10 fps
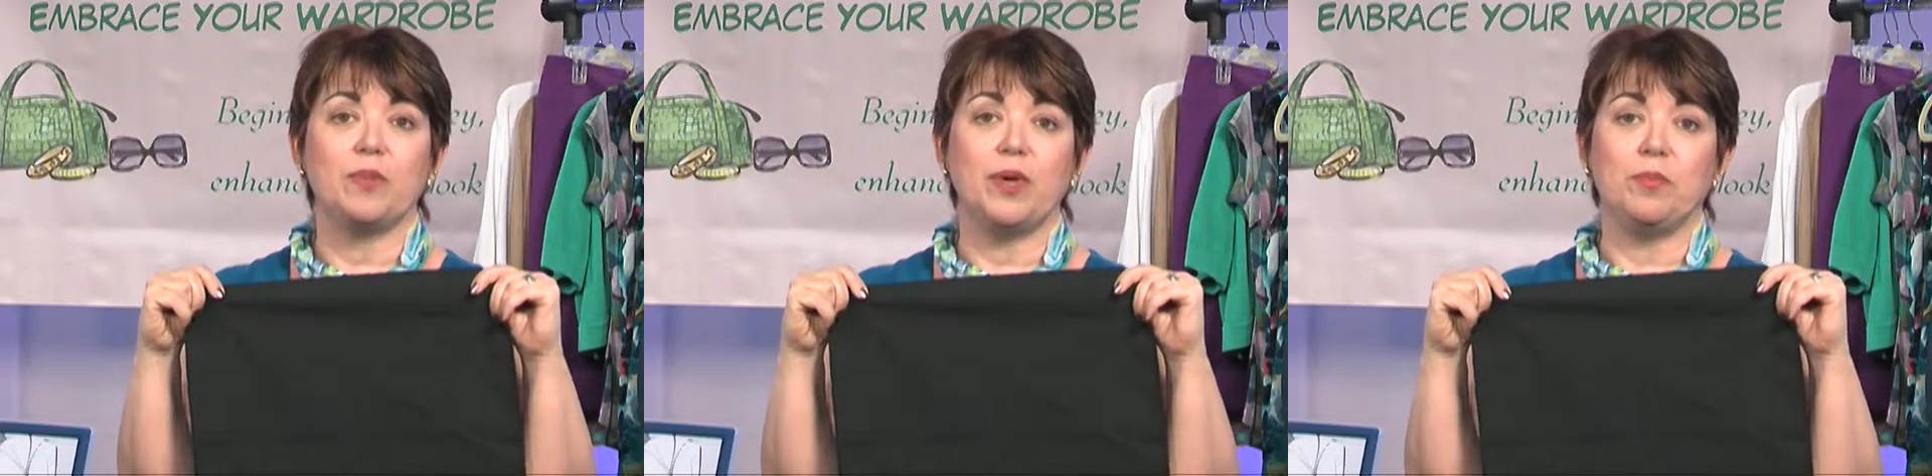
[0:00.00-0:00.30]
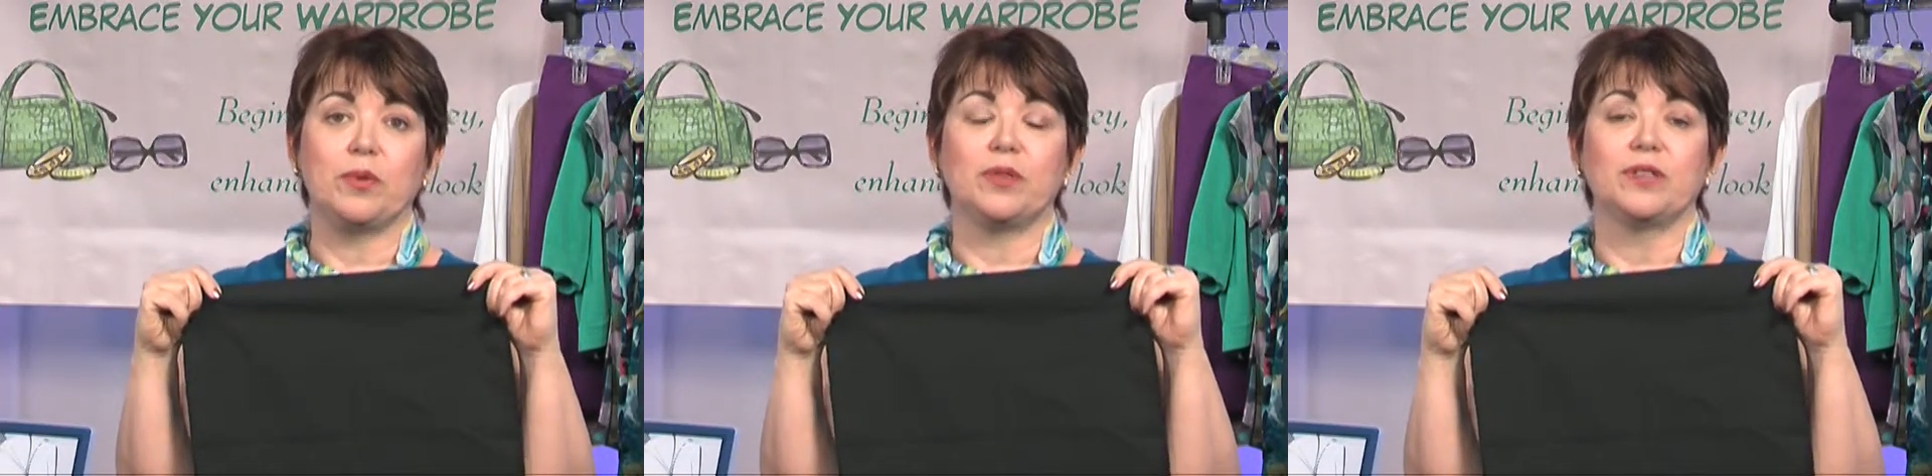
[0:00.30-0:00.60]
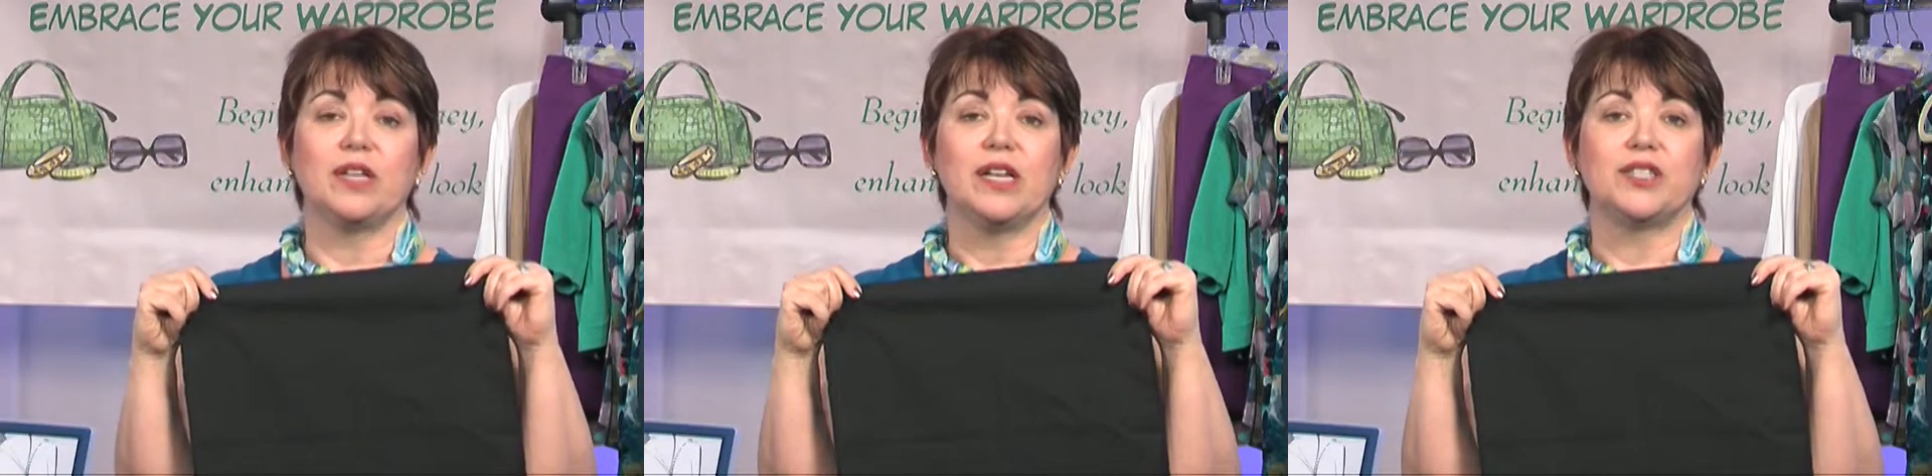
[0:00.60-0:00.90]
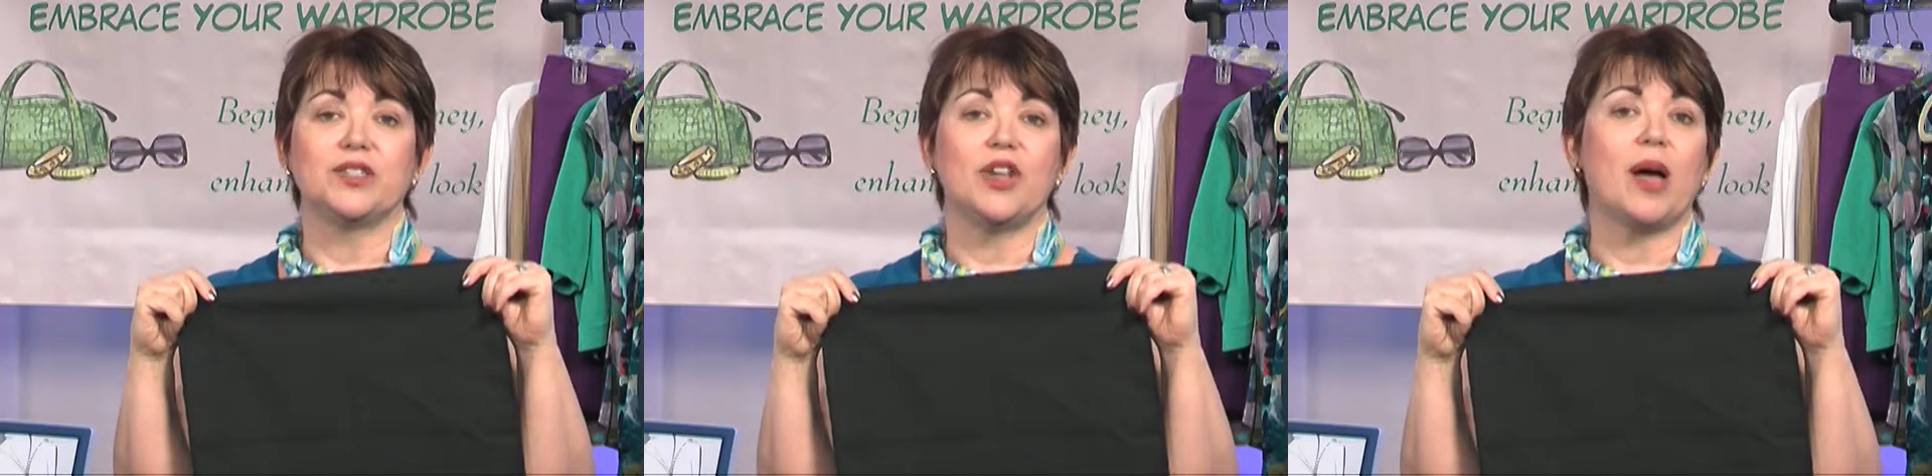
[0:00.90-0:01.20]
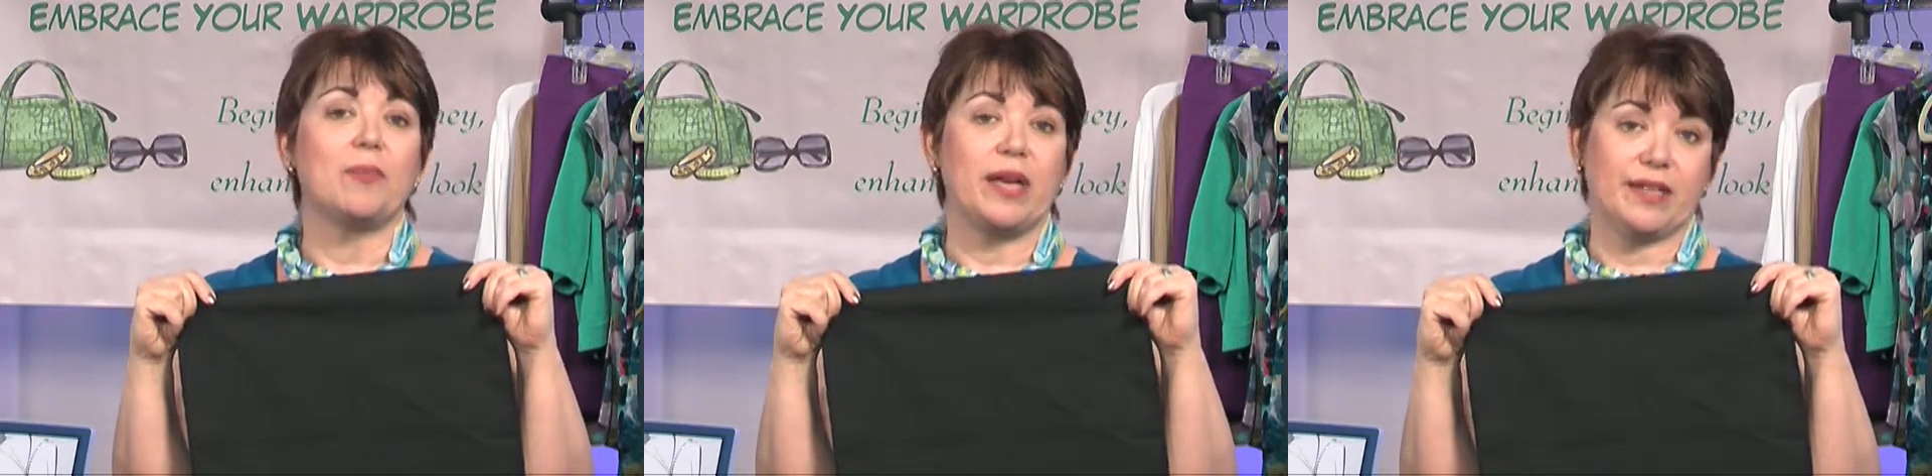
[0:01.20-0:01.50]
people to
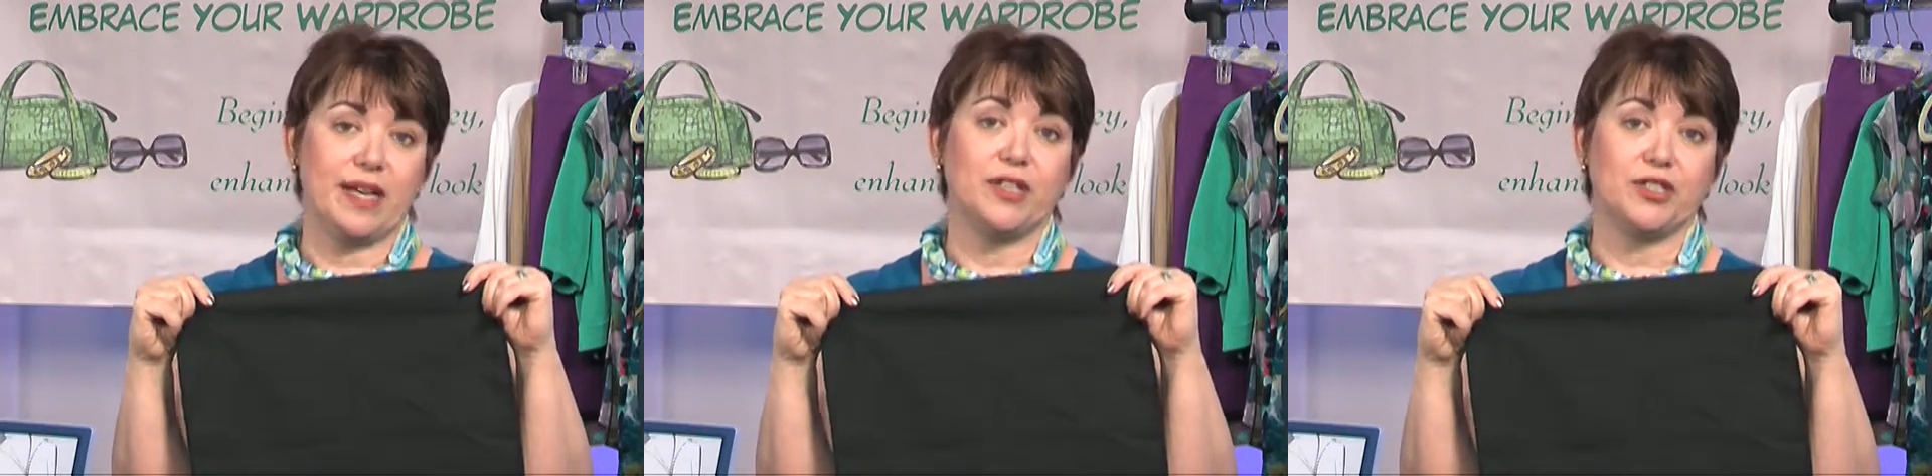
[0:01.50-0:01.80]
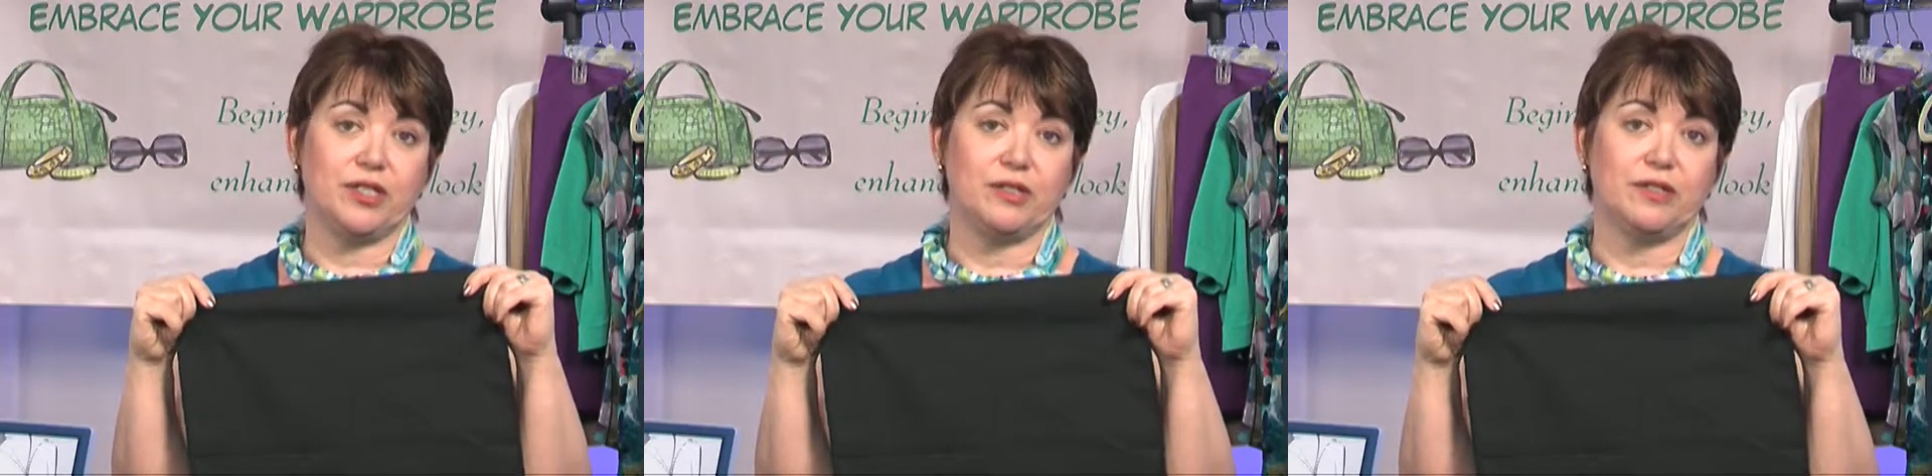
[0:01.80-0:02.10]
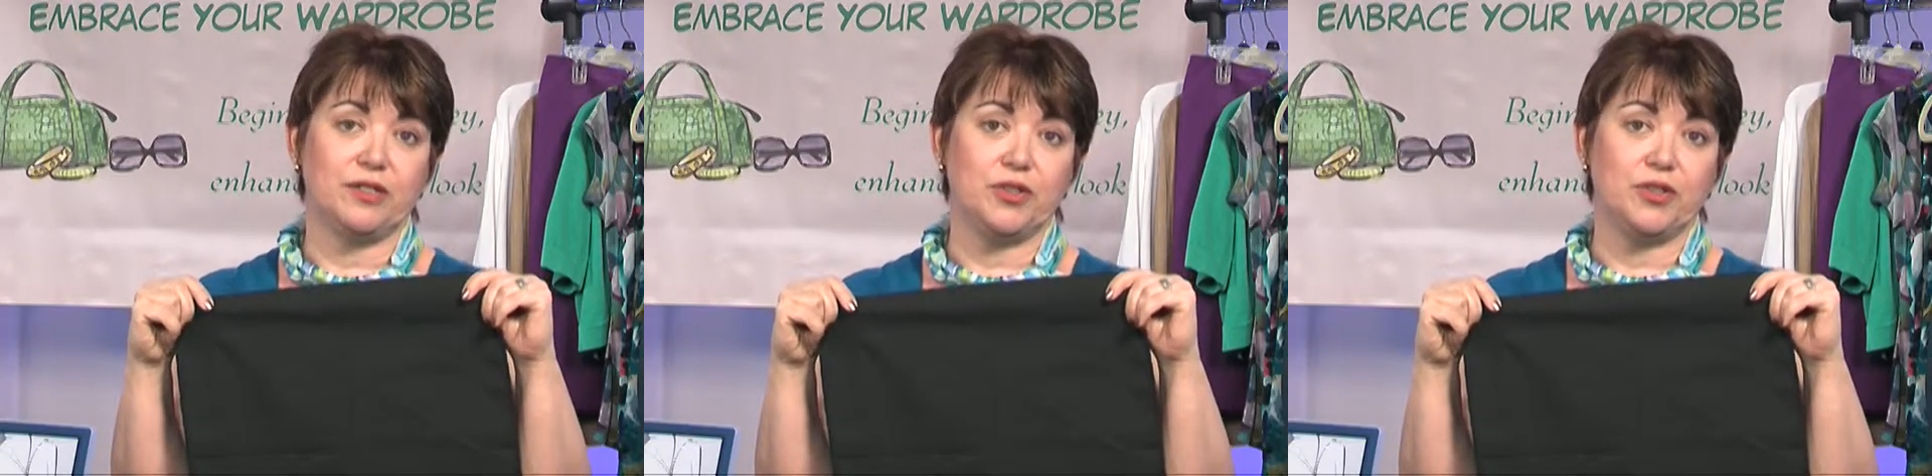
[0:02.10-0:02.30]
not pay attention